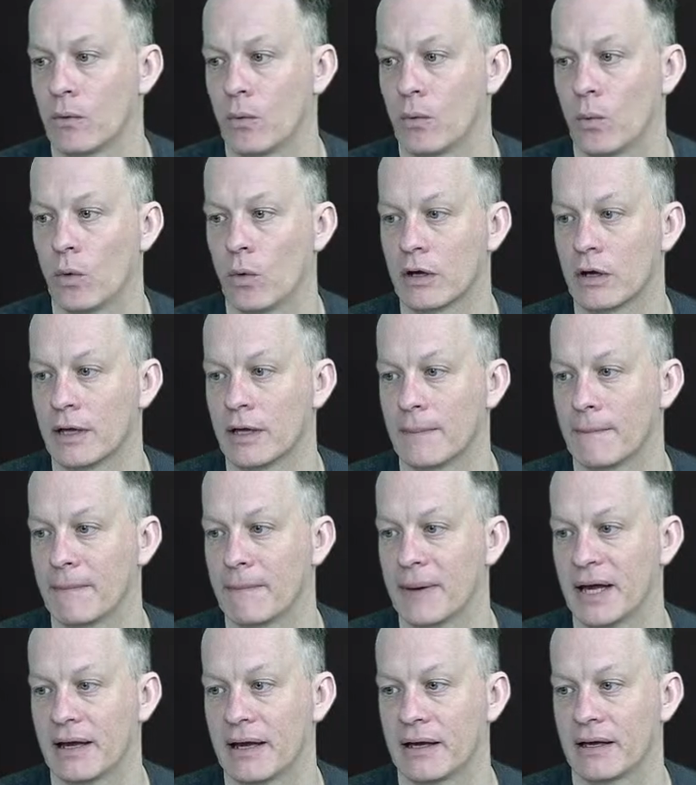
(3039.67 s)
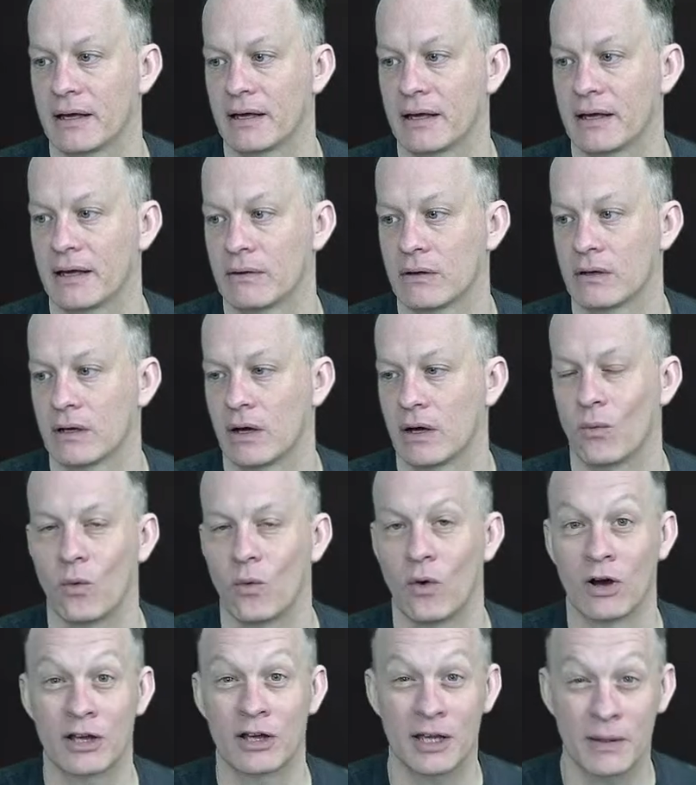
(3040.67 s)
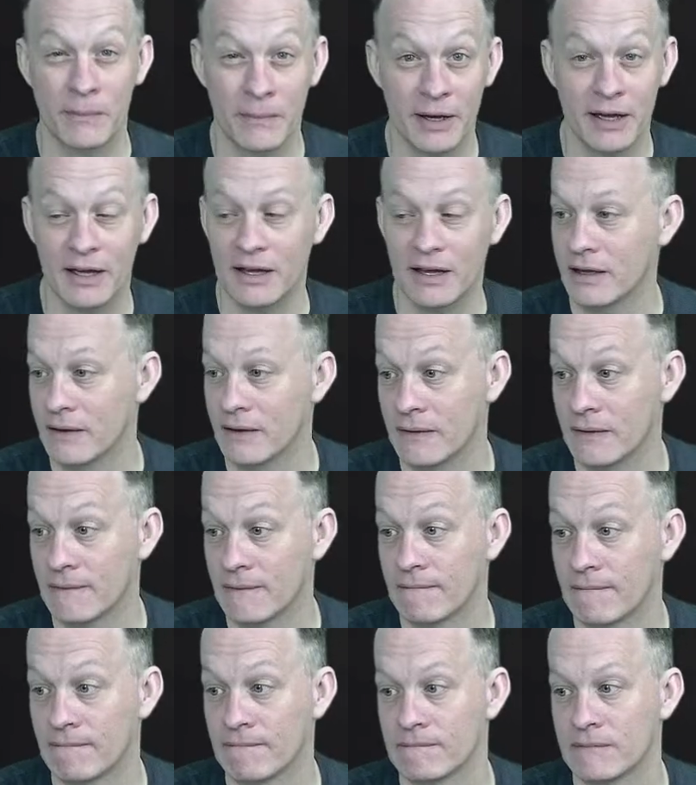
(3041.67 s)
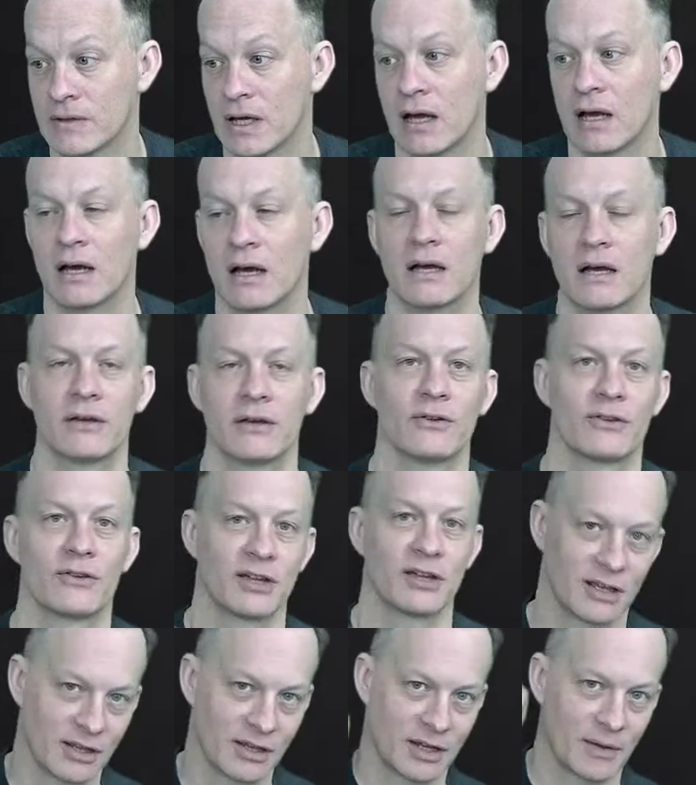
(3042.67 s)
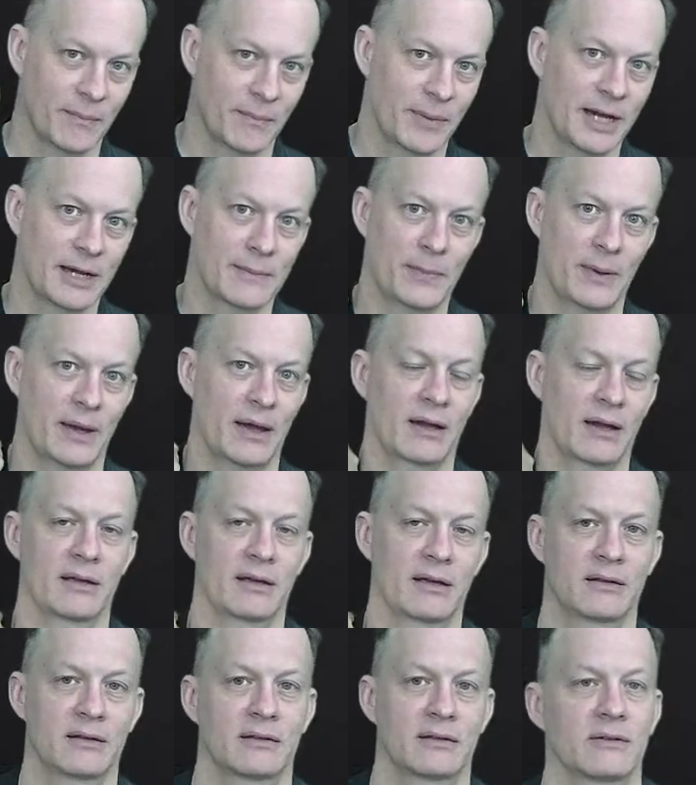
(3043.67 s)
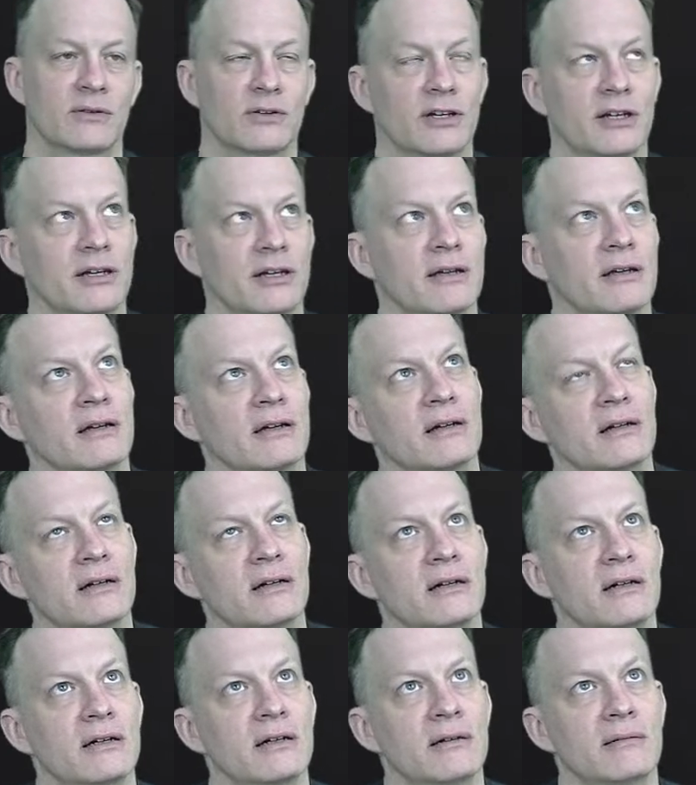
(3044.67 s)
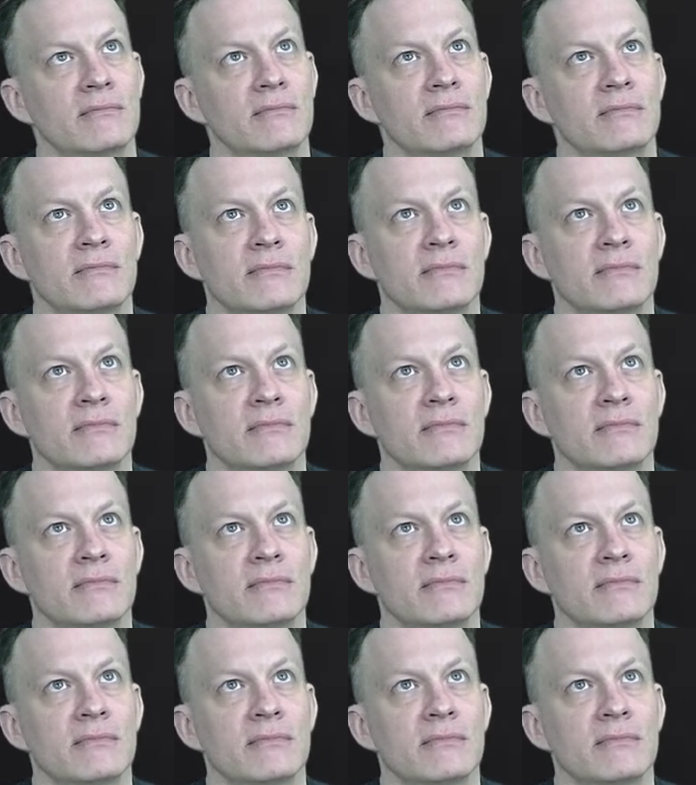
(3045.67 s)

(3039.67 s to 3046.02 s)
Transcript: Walking bag. A walking bag? Ah, you're thinking like a backpack. Okay. A